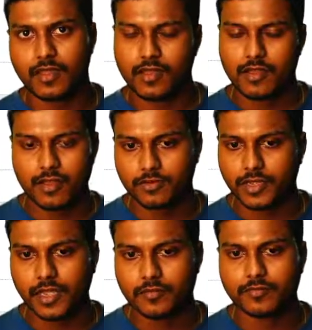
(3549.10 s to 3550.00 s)
Okay,
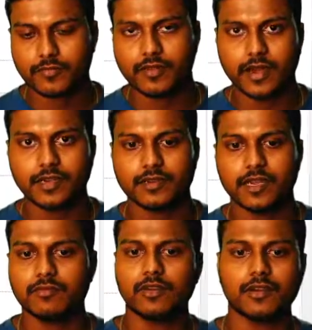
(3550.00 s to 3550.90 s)
right? It will
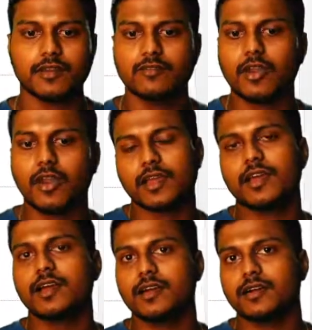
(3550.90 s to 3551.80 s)
not
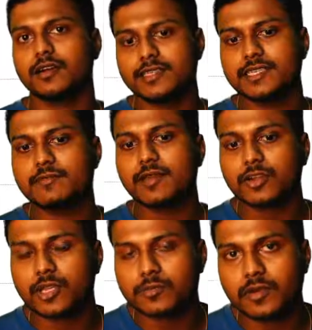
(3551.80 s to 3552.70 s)
receive
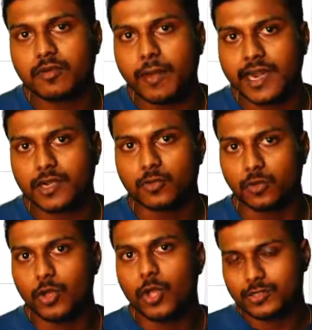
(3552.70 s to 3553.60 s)
acknowledgement for packet 2. So
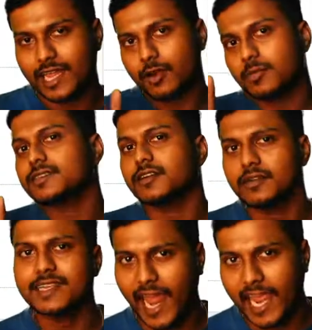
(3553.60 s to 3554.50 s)
there will be certain
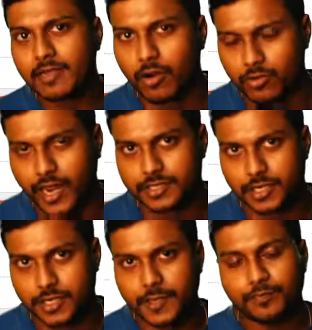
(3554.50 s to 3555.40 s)
timeout
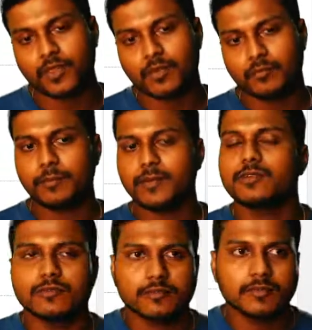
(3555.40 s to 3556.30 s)
actually,
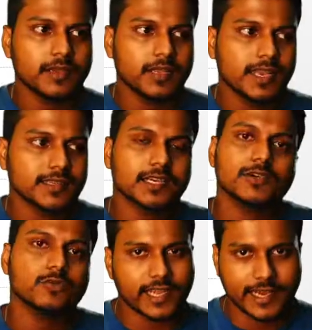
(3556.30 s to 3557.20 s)
maybe let's say 2
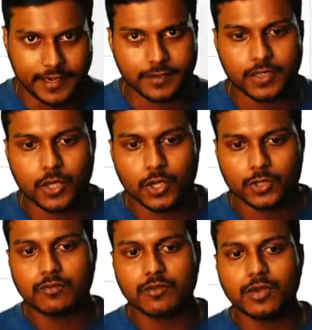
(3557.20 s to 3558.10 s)
seconds. So it
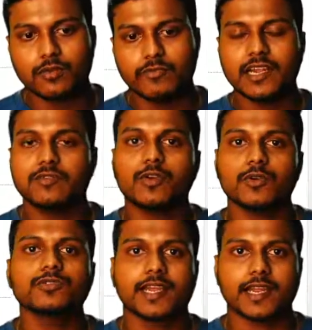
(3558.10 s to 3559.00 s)
will wait for 2
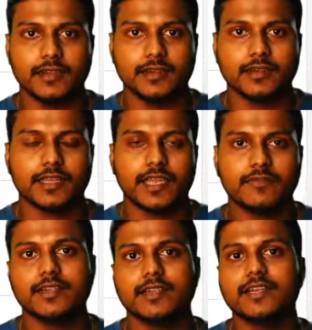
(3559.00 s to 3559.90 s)
seconds. If it
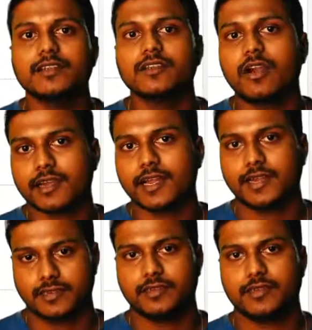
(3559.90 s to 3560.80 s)
did not get,
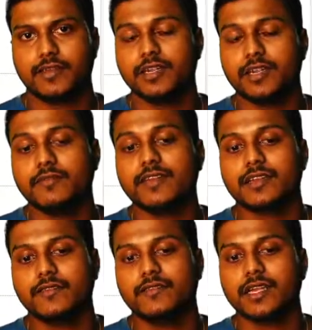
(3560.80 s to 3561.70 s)
if
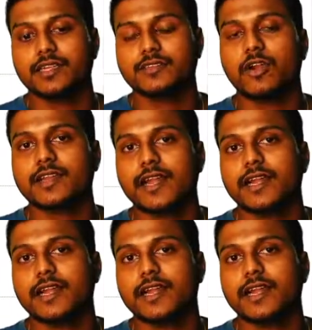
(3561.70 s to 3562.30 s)
it does not get